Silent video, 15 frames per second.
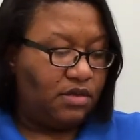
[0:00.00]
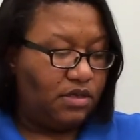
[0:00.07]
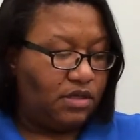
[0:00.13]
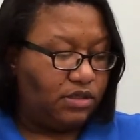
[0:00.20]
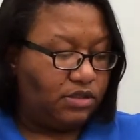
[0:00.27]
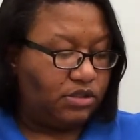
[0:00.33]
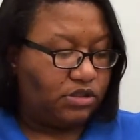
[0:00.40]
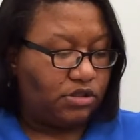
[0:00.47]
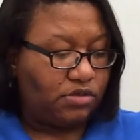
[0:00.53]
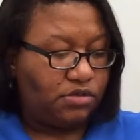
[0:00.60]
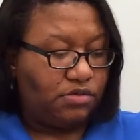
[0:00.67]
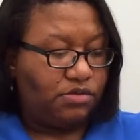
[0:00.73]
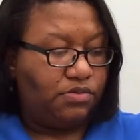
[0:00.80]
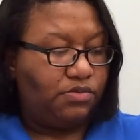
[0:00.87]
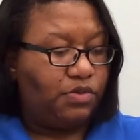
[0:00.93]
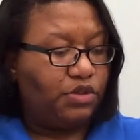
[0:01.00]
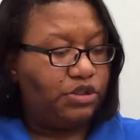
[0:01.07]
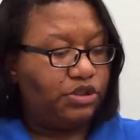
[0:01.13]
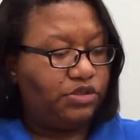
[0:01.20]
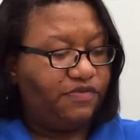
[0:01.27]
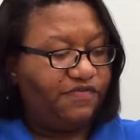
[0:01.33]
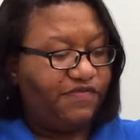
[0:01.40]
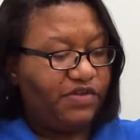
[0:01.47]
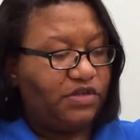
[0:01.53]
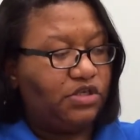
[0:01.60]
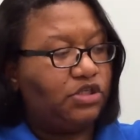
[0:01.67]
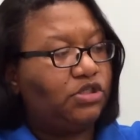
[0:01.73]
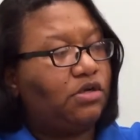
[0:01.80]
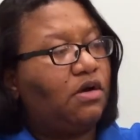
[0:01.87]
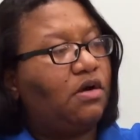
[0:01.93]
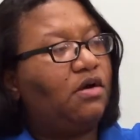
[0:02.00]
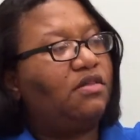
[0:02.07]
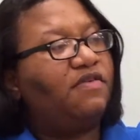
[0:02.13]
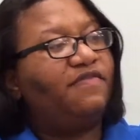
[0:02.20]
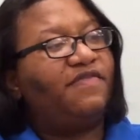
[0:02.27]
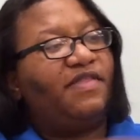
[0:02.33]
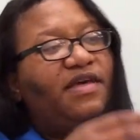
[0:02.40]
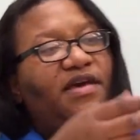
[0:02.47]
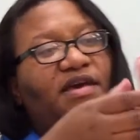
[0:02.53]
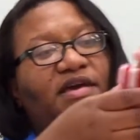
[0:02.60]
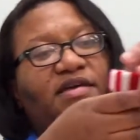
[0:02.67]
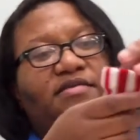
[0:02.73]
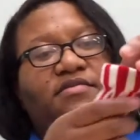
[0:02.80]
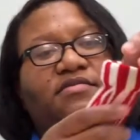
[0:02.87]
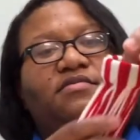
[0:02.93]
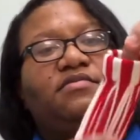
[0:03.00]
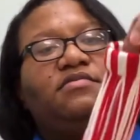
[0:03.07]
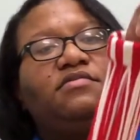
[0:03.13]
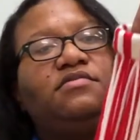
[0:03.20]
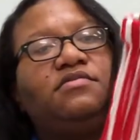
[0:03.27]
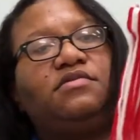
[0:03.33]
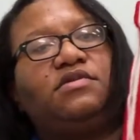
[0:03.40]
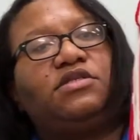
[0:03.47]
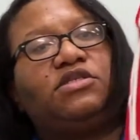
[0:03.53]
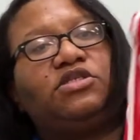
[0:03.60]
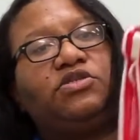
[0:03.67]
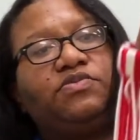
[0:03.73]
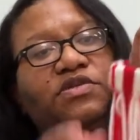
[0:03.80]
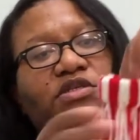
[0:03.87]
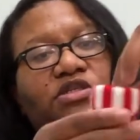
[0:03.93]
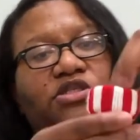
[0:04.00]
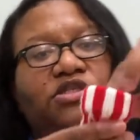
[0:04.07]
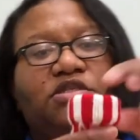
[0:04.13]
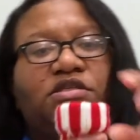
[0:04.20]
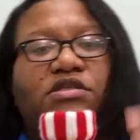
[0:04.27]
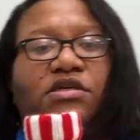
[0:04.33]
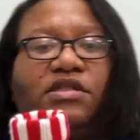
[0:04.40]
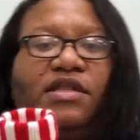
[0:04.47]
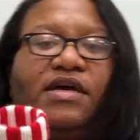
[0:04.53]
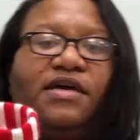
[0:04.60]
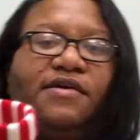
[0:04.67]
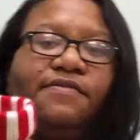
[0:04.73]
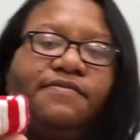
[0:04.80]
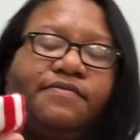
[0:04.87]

And so once you finish all of that, this is what it should look like.